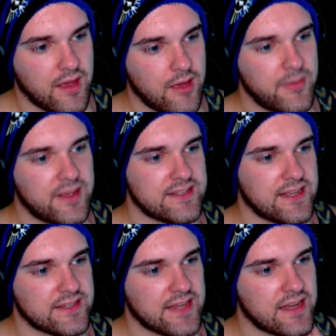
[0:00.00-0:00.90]
because
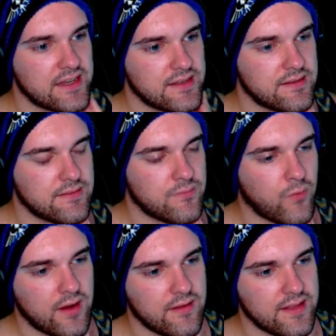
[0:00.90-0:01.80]
that's kind of
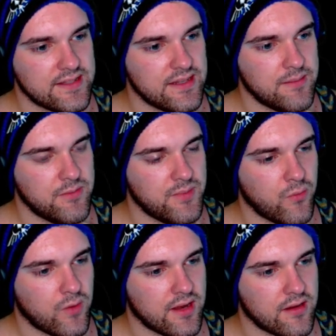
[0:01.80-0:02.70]
where they seem to be
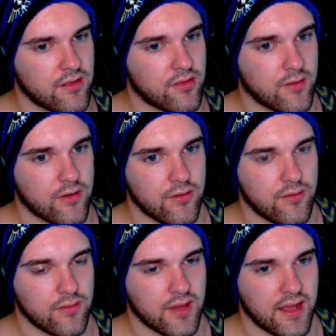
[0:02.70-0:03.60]
wanting to
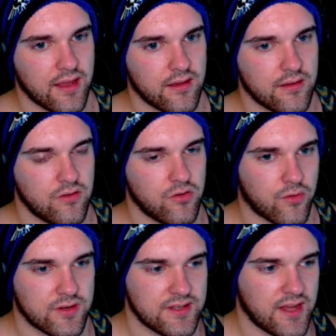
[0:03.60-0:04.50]
throw like
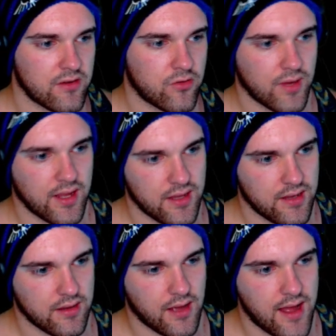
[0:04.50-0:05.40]
Norse and Greek
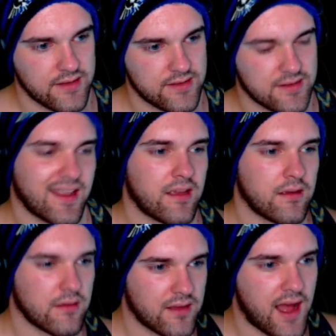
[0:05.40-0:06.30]
gods, like
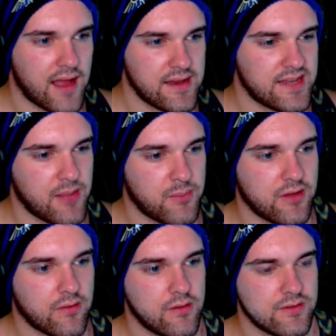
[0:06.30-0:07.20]
god type
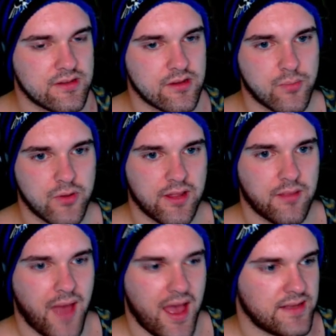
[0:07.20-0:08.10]
heroes. They're putting
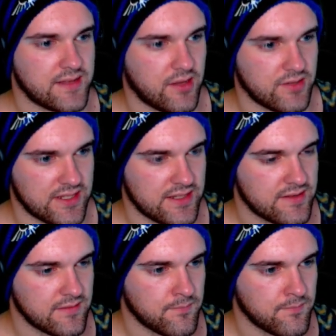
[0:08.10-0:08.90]
them as LDs.